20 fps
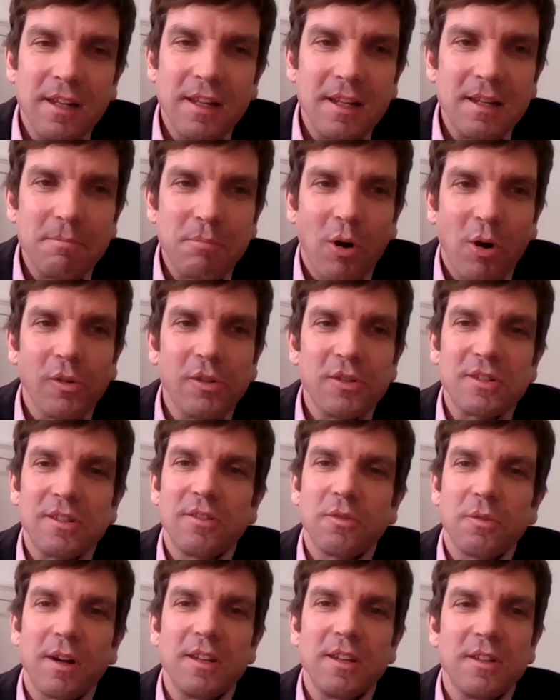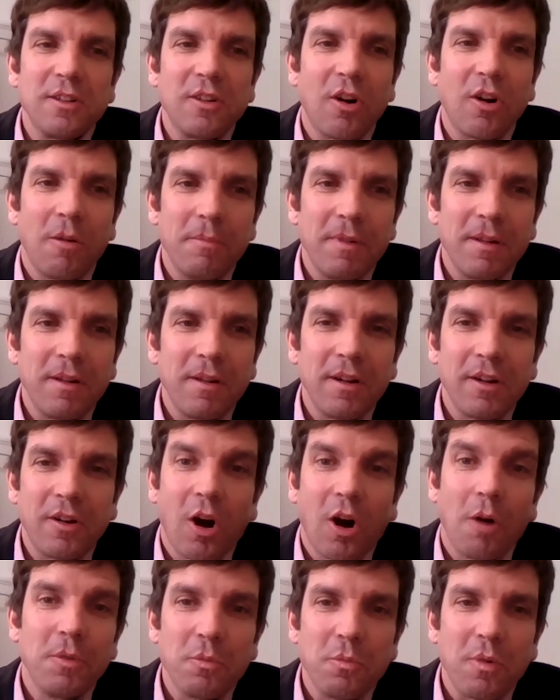the Polish Lithuanian common,
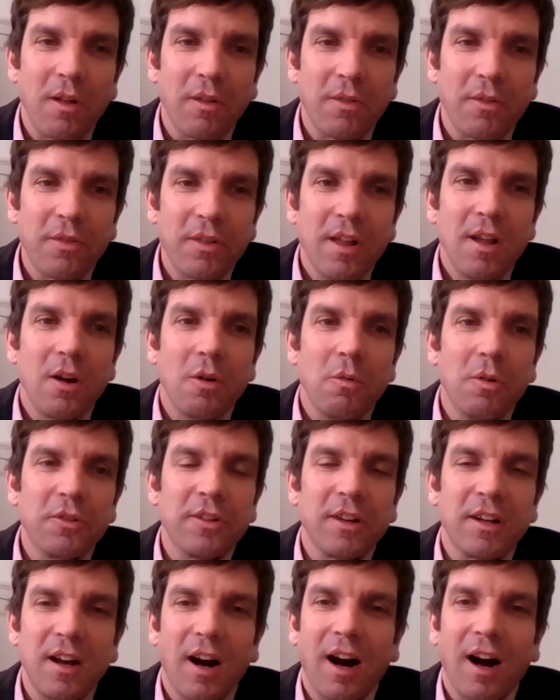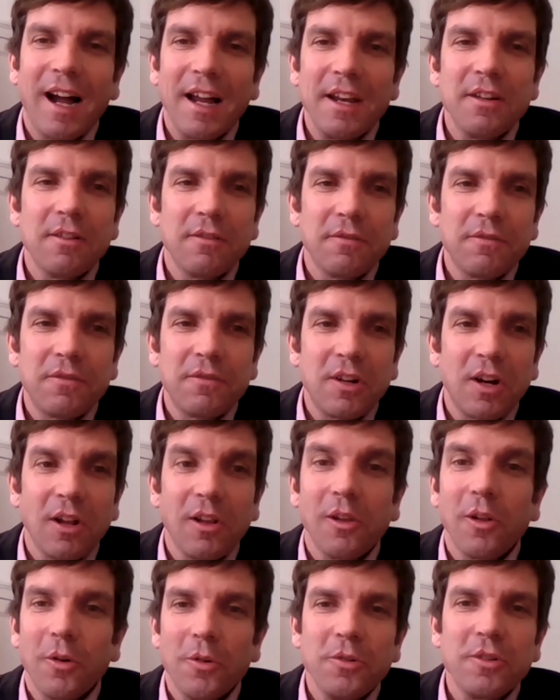uh, Commonwealth was a kind of
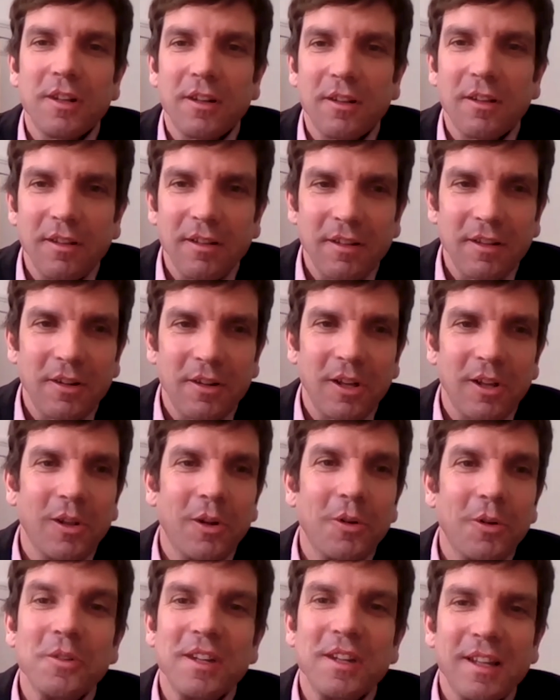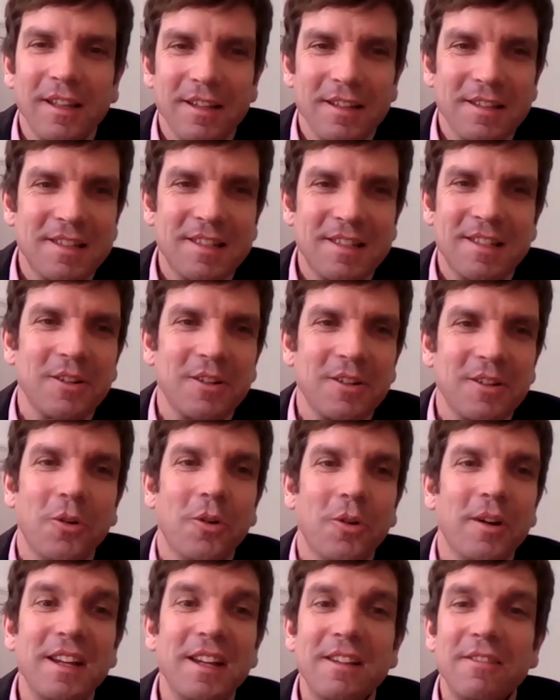colonial, colonialist,
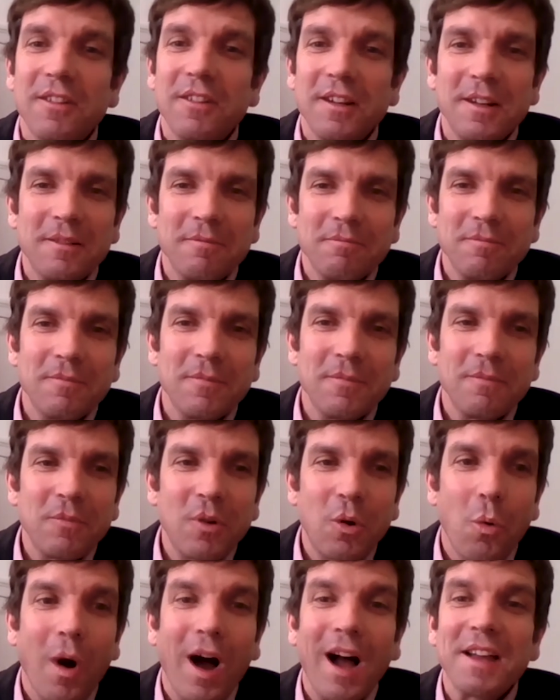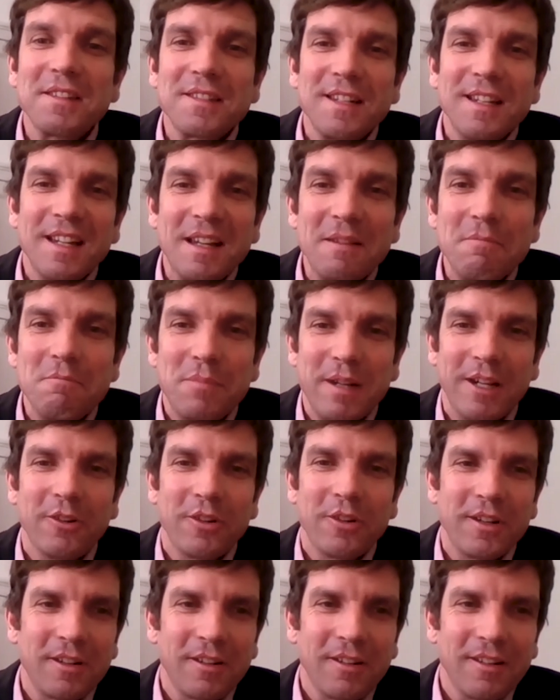or even quasi
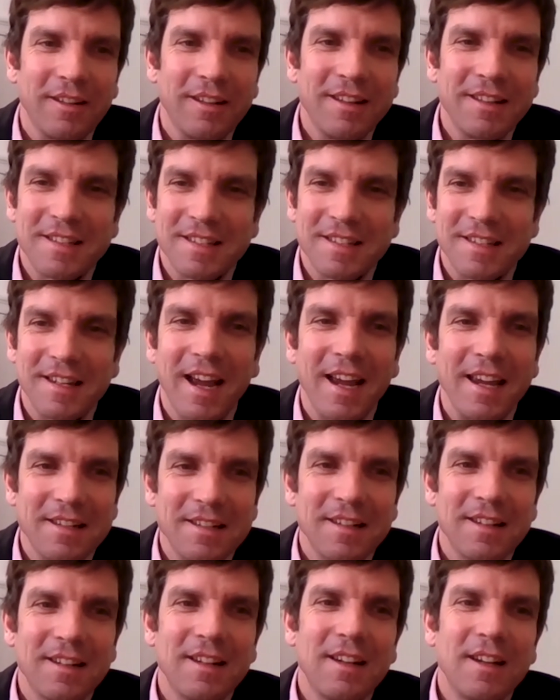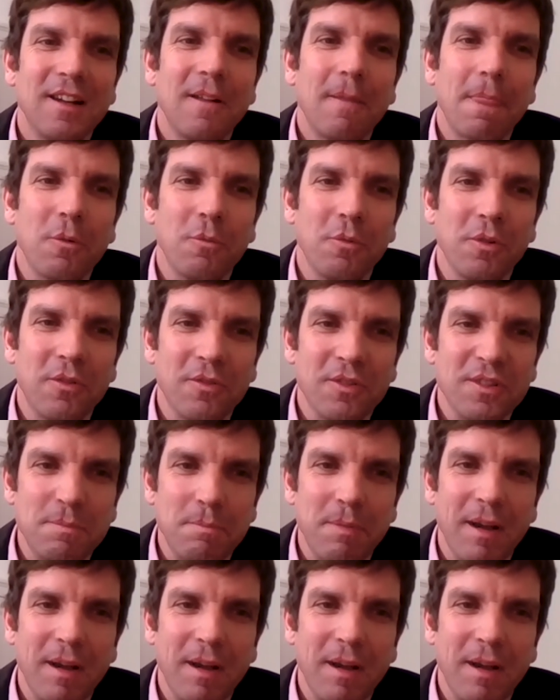imperial state with